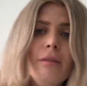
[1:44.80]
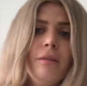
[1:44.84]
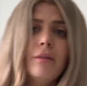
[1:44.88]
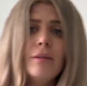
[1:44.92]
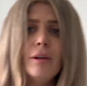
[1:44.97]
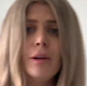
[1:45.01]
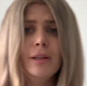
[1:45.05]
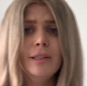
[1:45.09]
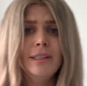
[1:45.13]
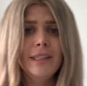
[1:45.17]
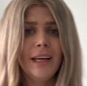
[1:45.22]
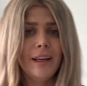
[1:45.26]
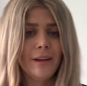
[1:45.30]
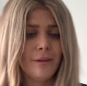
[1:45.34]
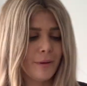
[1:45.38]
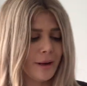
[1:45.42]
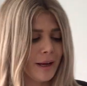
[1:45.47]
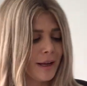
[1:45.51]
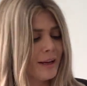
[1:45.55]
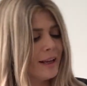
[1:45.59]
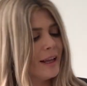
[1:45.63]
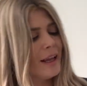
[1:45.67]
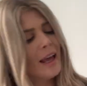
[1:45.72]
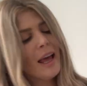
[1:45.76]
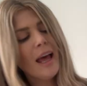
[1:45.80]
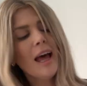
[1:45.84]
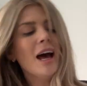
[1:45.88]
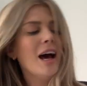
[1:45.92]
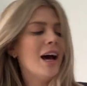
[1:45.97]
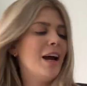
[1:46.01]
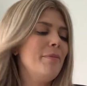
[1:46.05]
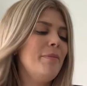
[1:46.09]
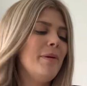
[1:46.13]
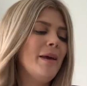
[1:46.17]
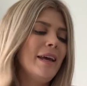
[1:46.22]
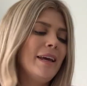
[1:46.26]
Lost the other one.
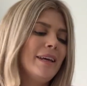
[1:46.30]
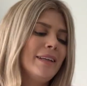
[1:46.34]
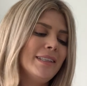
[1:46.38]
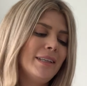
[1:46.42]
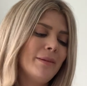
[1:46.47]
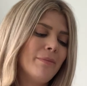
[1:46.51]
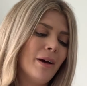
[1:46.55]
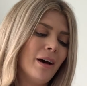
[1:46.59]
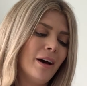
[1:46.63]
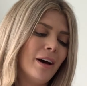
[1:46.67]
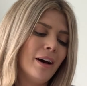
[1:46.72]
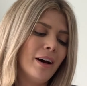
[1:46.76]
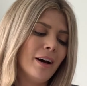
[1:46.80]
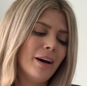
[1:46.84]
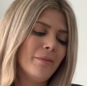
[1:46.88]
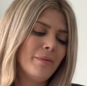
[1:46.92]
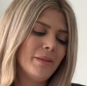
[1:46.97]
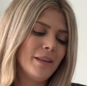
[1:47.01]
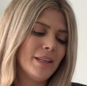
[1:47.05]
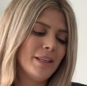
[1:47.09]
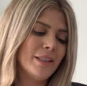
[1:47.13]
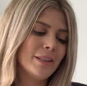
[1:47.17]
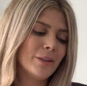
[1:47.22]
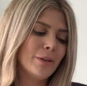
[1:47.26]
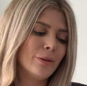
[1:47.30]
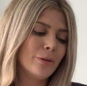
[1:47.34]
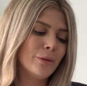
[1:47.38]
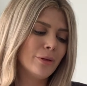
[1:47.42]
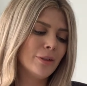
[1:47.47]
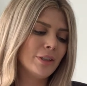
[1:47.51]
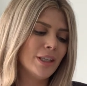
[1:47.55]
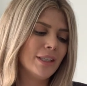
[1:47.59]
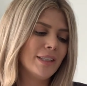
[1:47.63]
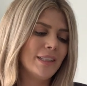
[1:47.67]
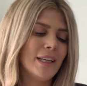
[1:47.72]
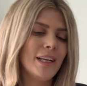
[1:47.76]
I picked him up these
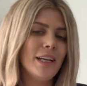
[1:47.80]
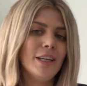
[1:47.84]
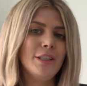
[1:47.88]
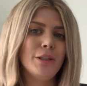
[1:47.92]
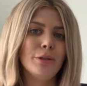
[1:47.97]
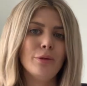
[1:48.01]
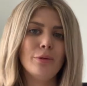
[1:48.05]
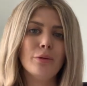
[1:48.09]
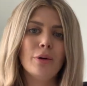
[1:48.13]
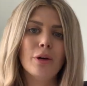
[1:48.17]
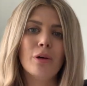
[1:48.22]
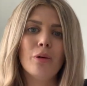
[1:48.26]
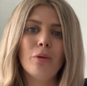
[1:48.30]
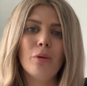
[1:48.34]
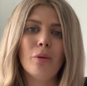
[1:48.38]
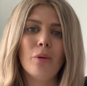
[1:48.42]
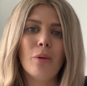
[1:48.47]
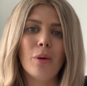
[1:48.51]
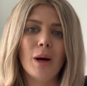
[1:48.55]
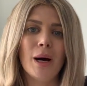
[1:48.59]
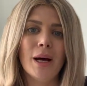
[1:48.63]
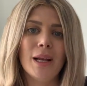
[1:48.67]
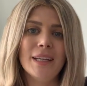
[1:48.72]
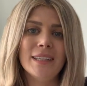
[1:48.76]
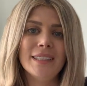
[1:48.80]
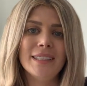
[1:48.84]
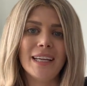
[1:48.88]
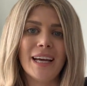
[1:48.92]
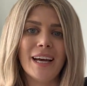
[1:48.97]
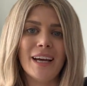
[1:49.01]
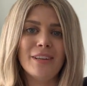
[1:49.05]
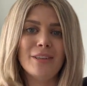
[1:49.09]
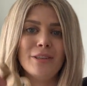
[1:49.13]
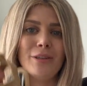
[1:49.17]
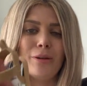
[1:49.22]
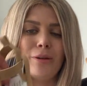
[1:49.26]
gorgeous little koala
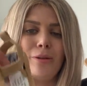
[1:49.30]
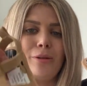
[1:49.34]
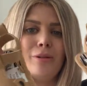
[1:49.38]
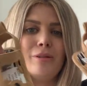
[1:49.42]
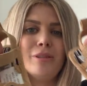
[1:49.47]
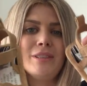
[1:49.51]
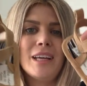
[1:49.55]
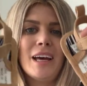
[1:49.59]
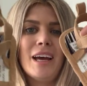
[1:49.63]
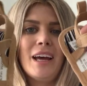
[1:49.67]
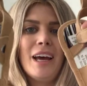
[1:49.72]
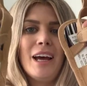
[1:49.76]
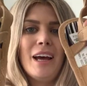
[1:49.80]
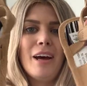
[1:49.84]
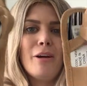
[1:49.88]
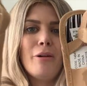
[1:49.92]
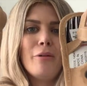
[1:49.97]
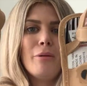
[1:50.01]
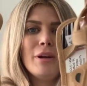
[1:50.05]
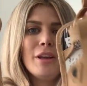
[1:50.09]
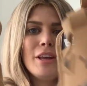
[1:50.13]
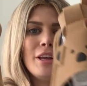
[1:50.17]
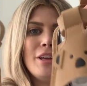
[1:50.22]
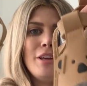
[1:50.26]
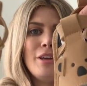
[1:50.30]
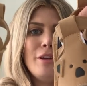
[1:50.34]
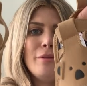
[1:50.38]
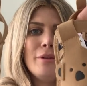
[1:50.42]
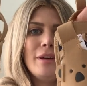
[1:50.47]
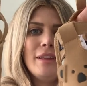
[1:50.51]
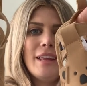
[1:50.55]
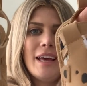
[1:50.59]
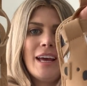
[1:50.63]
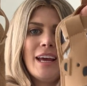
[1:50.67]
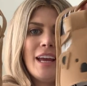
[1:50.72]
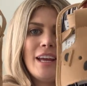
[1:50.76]
sandals. How cute are
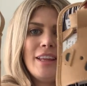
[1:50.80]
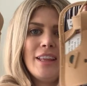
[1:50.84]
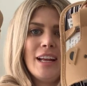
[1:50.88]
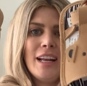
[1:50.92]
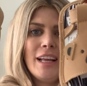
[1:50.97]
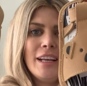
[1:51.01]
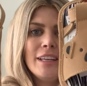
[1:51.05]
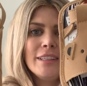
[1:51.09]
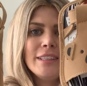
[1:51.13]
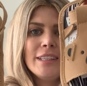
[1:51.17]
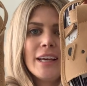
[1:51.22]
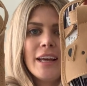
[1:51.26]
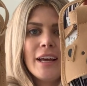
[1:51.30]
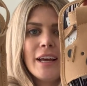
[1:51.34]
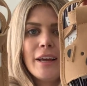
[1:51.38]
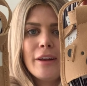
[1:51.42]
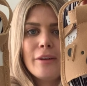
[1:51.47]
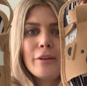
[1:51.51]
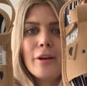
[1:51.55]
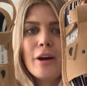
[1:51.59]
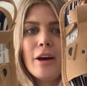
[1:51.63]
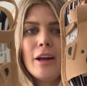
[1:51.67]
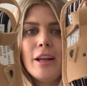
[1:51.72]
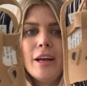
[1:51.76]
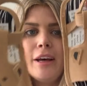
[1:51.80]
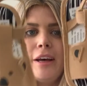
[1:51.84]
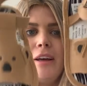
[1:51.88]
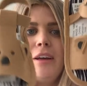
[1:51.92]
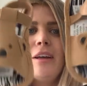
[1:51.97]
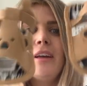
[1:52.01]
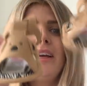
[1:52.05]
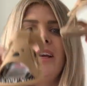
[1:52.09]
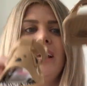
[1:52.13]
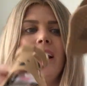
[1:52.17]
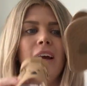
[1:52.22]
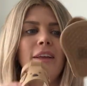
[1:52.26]
they? They're like a tan colour,
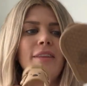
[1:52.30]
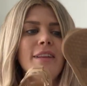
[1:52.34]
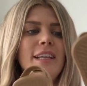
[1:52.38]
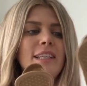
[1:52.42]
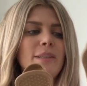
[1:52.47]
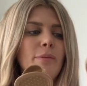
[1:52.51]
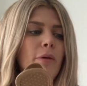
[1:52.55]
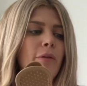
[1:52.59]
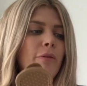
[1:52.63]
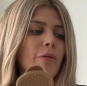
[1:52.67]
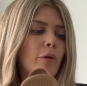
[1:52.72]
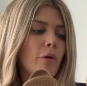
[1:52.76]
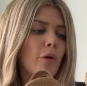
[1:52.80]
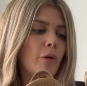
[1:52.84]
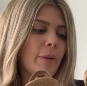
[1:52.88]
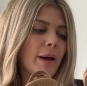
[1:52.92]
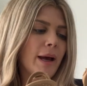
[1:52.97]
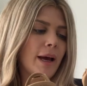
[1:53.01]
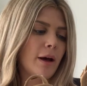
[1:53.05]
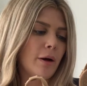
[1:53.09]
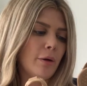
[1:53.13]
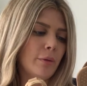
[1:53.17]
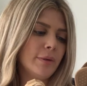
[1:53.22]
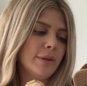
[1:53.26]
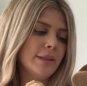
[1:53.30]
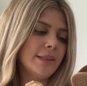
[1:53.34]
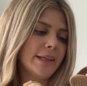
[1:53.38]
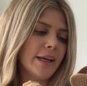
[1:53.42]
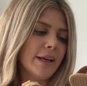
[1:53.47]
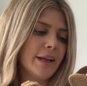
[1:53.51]
and these were £4.